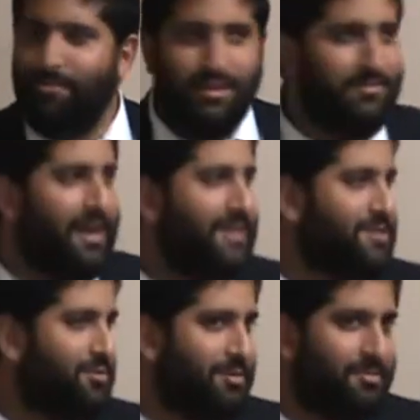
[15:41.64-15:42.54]
bit of the
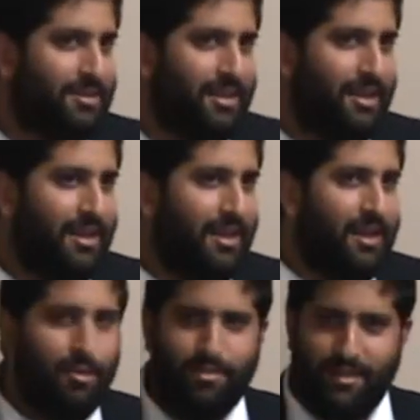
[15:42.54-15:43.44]
ice cream.
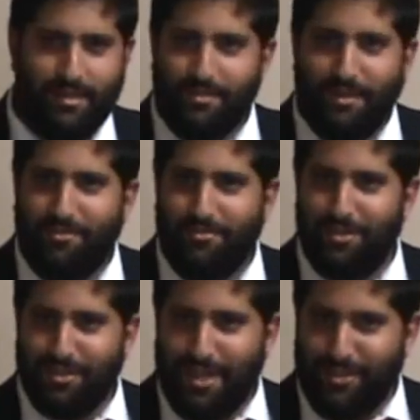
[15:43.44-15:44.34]
A bit. It doesn't have to
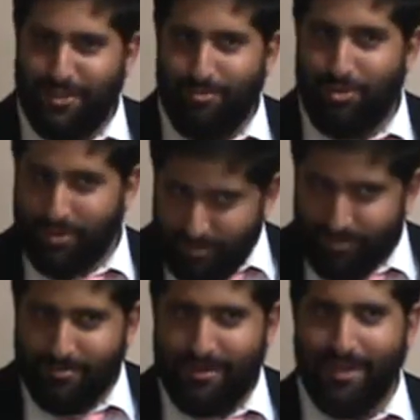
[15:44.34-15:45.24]
finish the ice cream. You just
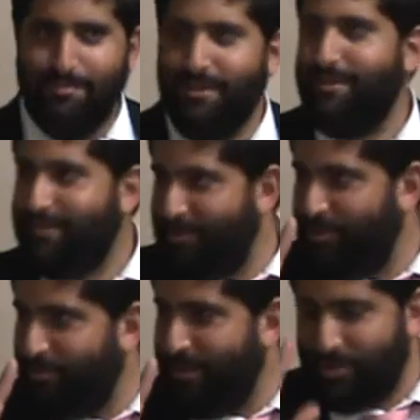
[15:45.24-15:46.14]
take a bit.
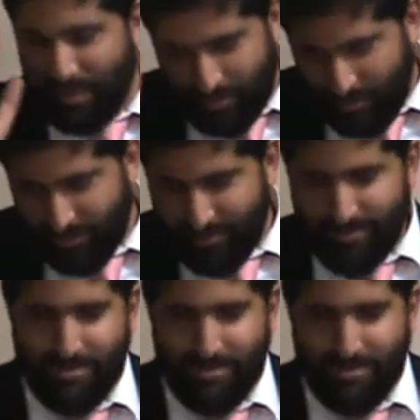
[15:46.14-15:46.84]
You made a shackle.